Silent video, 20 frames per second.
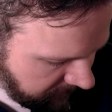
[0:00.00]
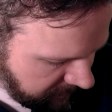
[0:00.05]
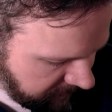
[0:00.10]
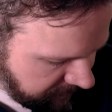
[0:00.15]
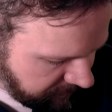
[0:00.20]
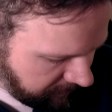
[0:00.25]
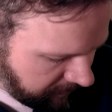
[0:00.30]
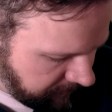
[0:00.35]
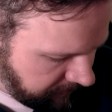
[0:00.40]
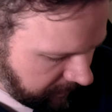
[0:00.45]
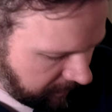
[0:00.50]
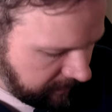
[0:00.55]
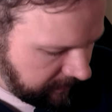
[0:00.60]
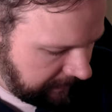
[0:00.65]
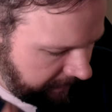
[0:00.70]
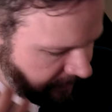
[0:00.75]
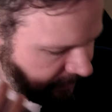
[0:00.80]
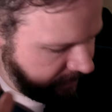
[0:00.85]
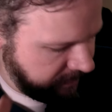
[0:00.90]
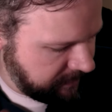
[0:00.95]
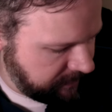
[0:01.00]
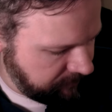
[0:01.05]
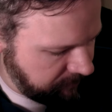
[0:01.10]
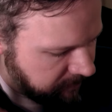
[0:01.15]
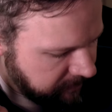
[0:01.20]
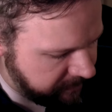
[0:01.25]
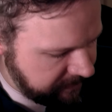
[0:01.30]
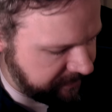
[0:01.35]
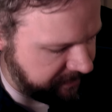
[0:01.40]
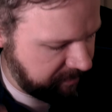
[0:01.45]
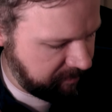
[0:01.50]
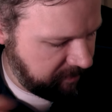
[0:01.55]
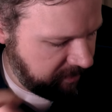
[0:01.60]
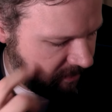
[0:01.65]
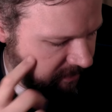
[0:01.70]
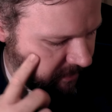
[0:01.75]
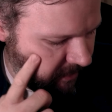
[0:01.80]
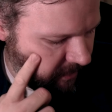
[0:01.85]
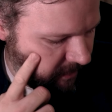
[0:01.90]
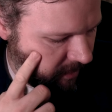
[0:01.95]
So I thought that's really similar
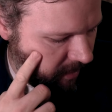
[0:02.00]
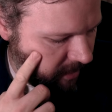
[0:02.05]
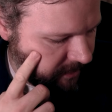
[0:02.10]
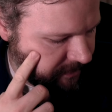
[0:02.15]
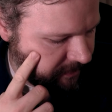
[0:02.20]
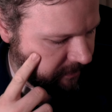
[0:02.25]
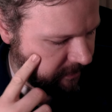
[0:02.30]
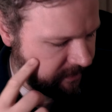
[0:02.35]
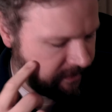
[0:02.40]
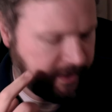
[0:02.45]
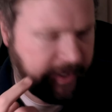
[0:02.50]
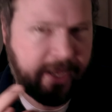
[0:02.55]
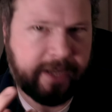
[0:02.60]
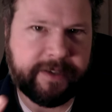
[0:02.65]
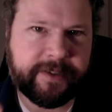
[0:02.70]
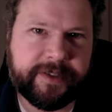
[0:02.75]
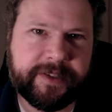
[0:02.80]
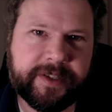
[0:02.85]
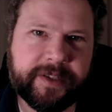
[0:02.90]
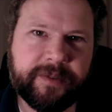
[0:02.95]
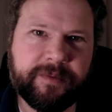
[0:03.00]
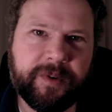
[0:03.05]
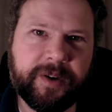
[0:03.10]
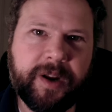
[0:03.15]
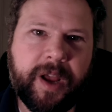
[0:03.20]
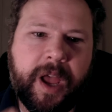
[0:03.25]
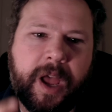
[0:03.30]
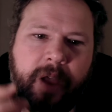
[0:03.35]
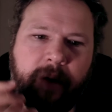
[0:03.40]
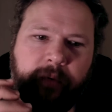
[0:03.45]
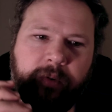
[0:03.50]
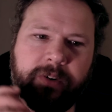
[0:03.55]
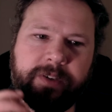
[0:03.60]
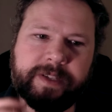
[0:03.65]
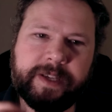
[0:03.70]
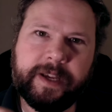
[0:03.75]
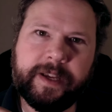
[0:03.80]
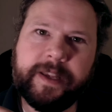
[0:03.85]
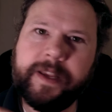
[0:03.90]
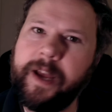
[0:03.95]
to the Hans Christian Andersen one, where
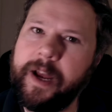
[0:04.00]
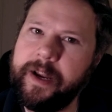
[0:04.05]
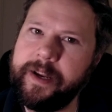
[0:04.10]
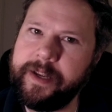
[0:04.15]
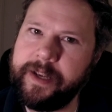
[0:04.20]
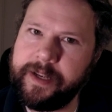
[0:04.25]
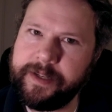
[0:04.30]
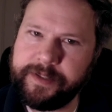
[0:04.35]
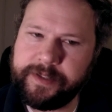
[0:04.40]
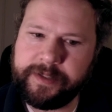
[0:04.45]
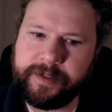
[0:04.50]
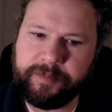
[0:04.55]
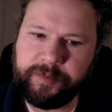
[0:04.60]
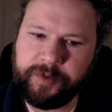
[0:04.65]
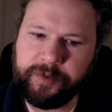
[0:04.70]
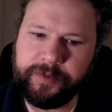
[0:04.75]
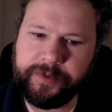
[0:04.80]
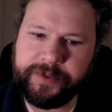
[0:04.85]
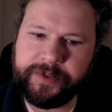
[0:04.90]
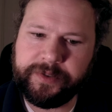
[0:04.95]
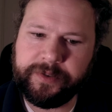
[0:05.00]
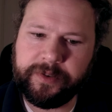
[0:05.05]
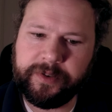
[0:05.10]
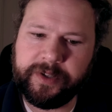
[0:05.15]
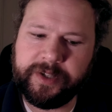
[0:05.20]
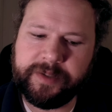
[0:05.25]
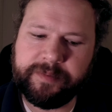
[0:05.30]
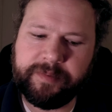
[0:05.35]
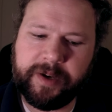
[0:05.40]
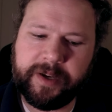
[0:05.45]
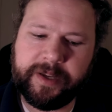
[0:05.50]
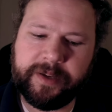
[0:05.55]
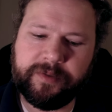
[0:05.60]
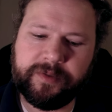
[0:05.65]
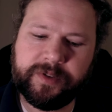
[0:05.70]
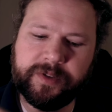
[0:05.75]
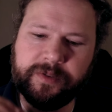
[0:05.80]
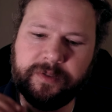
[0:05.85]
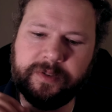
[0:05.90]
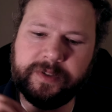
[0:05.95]
it's like, yeah, he has some cool stories, but he
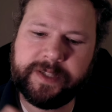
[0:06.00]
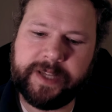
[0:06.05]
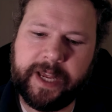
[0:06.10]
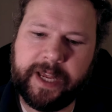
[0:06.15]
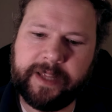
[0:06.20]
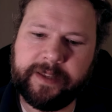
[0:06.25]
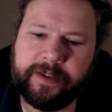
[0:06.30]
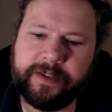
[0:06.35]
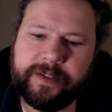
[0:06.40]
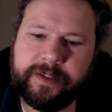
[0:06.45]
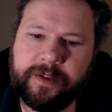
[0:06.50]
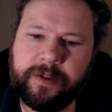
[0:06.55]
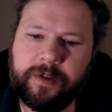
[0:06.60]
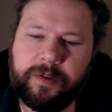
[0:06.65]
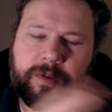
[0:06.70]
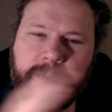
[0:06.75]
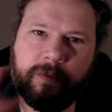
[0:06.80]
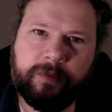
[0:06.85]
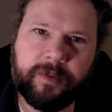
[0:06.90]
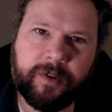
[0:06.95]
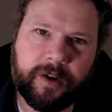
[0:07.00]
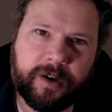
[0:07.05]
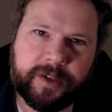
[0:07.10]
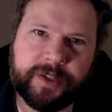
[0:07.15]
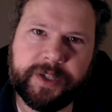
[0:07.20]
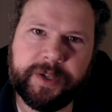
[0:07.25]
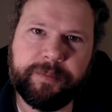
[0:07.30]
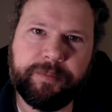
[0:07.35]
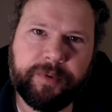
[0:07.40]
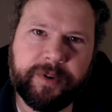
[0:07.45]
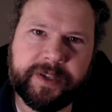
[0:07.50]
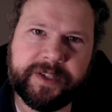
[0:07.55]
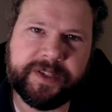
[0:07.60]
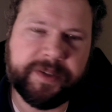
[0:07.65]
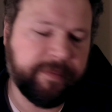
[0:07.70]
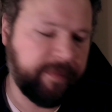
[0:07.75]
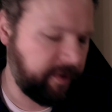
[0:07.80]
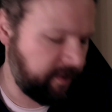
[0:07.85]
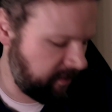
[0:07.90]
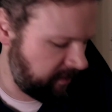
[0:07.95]
was saying there's no overarching
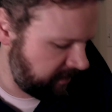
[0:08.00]
principle or